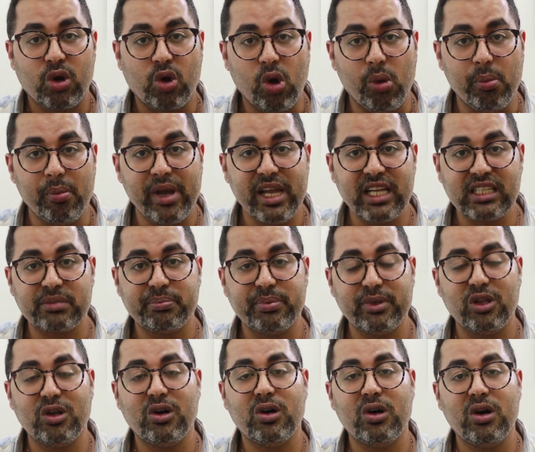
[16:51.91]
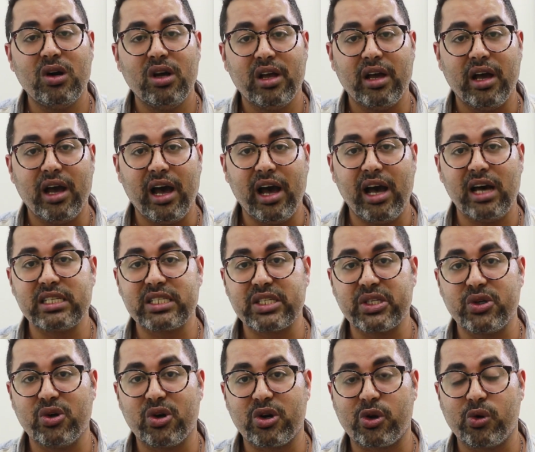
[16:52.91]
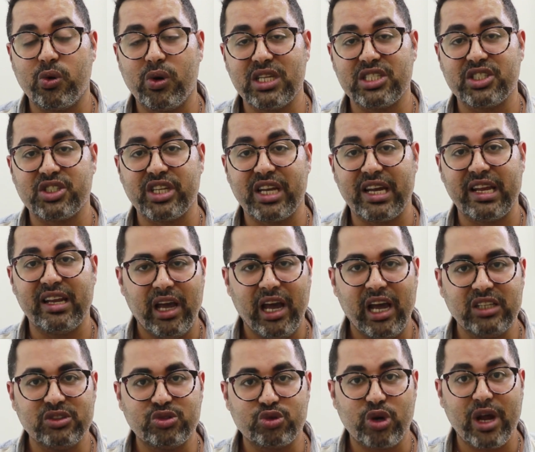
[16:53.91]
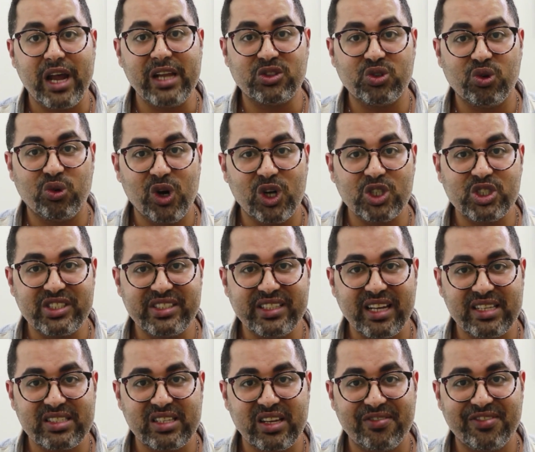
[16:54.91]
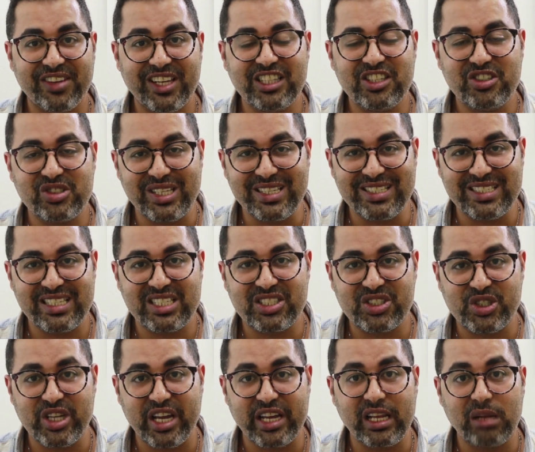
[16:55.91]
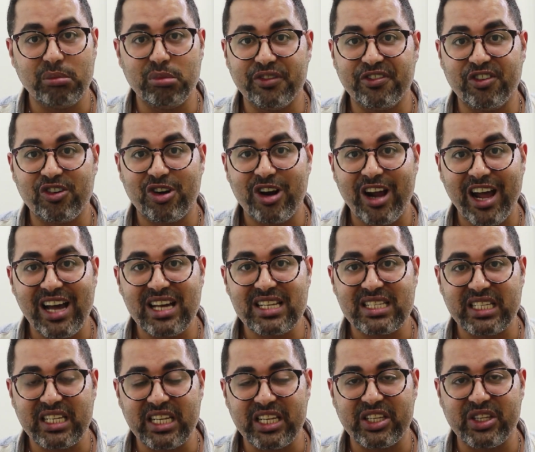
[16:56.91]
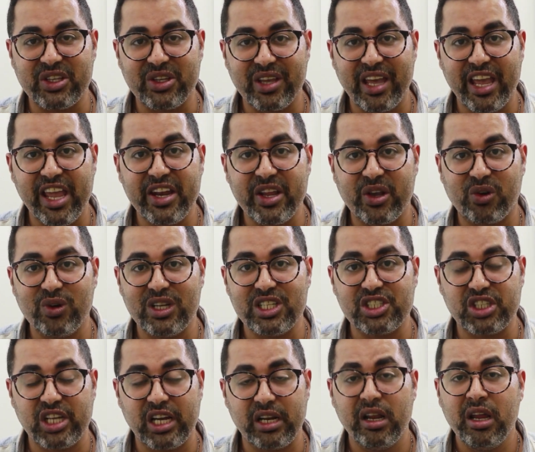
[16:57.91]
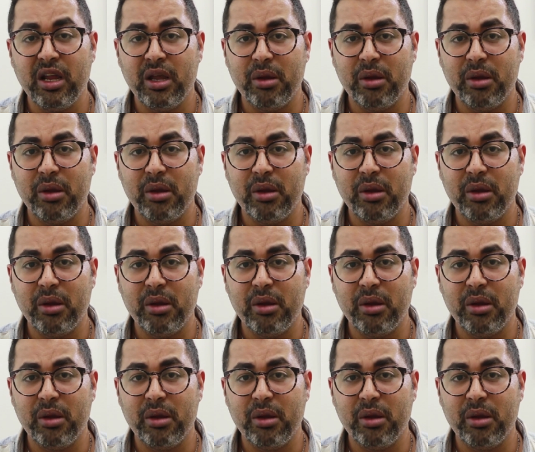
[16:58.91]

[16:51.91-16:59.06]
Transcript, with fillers: Comment below, ask your question and try to watch the other videos in this channel before asking any question